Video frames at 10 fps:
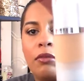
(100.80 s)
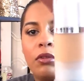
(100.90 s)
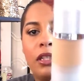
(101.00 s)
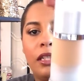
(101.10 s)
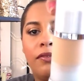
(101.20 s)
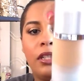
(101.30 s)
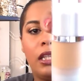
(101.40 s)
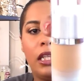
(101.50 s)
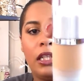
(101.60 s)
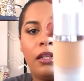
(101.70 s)
I will leave the
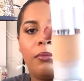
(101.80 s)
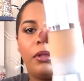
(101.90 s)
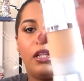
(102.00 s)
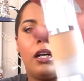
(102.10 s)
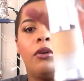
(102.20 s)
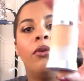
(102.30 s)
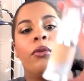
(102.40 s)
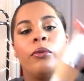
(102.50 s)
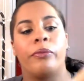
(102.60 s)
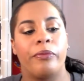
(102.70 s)
link below.
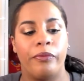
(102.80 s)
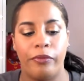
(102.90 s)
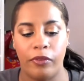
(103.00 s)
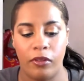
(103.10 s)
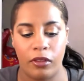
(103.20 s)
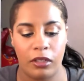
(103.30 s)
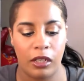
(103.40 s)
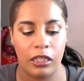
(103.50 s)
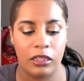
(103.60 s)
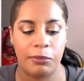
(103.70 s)

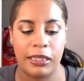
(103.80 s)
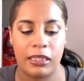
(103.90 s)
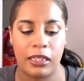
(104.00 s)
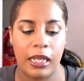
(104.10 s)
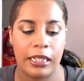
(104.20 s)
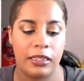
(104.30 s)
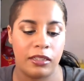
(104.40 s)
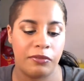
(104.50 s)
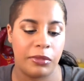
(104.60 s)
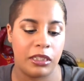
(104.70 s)
It just makes it a lot
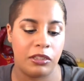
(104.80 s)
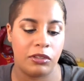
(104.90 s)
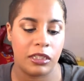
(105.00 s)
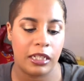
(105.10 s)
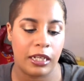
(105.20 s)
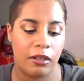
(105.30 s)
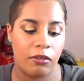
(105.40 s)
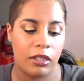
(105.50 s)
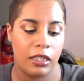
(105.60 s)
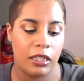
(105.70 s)
easier for me to use it
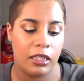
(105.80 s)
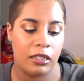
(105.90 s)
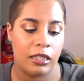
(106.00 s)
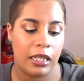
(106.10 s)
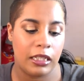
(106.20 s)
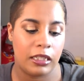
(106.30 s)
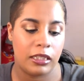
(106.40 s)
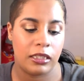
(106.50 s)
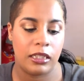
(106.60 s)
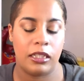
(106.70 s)
now that it
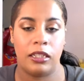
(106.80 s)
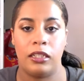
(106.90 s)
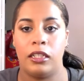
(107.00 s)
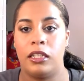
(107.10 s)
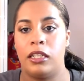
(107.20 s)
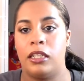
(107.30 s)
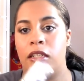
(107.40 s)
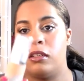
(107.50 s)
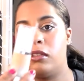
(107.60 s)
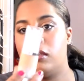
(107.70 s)
is in
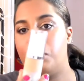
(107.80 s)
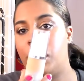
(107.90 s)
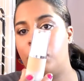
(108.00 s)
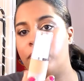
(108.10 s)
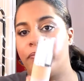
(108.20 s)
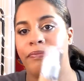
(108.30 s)
the pump.